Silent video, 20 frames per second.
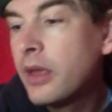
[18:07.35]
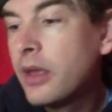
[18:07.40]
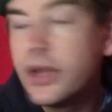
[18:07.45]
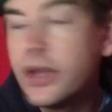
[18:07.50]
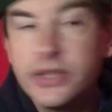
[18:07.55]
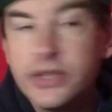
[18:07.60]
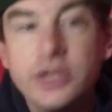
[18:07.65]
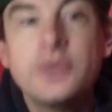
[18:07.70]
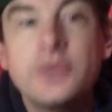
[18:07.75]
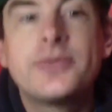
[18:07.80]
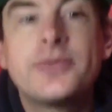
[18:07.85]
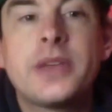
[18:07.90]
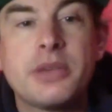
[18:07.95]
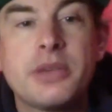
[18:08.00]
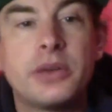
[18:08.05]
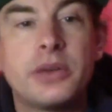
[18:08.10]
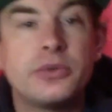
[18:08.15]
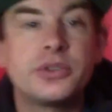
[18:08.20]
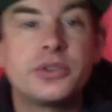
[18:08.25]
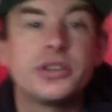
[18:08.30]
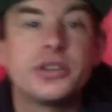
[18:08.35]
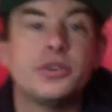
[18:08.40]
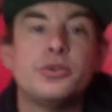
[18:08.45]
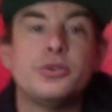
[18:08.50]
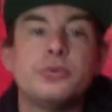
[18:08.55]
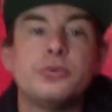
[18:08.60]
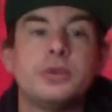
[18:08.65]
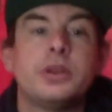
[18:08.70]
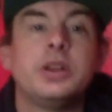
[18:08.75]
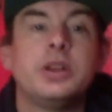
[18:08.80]
a new flat pedal
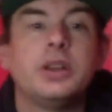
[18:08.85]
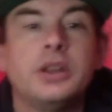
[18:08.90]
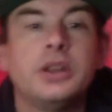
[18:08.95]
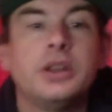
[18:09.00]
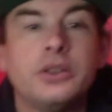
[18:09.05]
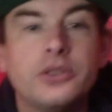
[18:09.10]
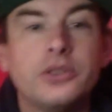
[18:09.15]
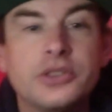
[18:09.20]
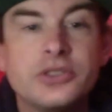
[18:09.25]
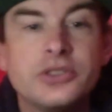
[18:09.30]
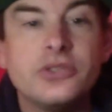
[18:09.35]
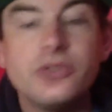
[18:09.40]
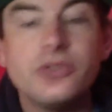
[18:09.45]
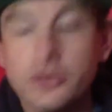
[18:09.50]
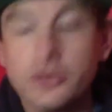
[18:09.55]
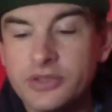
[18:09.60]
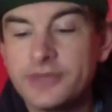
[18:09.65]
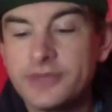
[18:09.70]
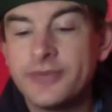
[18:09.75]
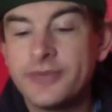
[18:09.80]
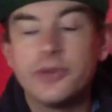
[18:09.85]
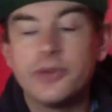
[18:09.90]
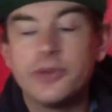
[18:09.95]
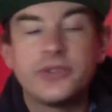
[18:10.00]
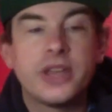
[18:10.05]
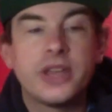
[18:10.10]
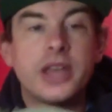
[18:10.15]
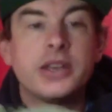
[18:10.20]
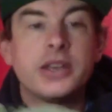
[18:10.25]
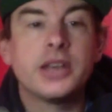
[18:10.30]
shoe that is not a
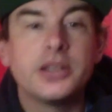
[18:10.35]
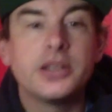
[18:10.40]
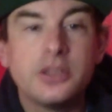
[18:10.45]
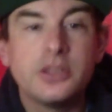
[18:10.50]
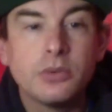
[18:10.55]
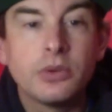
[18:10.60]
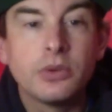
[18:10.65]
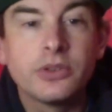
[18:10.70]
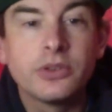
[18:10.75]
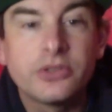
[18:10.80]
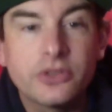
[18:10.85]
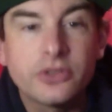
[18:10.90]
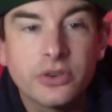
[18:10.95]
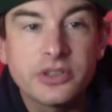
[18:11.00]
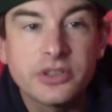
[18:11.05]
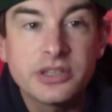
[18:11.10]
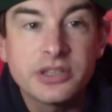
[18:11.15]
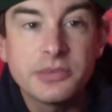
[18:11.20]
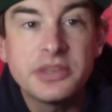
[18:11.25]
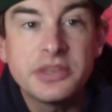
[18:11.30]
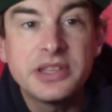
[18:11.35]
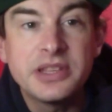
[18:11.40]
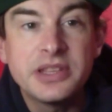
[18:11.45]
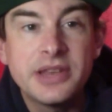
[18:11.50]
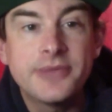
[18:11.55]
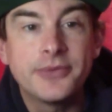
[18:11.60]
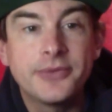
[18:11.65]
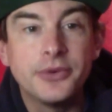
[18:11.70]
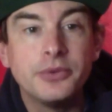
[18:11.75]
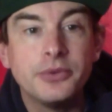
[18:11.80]
510 and you want to try something
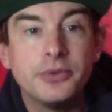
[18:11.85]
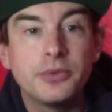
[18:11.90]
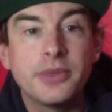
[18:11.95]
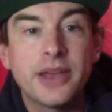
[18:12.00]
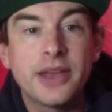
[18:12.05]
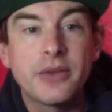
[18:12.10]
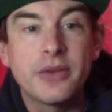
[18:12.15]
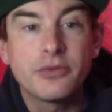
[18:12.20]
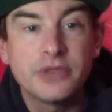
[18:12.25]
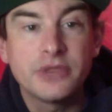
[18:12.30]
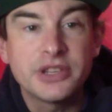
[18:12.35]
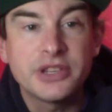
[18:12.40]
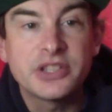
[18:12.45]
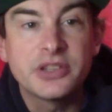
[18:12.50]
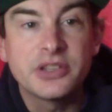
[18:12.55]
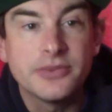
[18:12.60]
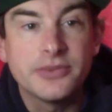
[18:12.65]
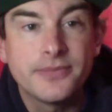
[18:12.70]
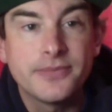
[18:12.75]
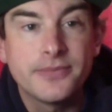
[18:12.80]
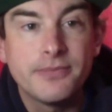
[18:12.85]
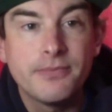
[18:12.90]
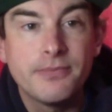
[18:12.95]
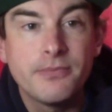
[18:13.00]
different without risk of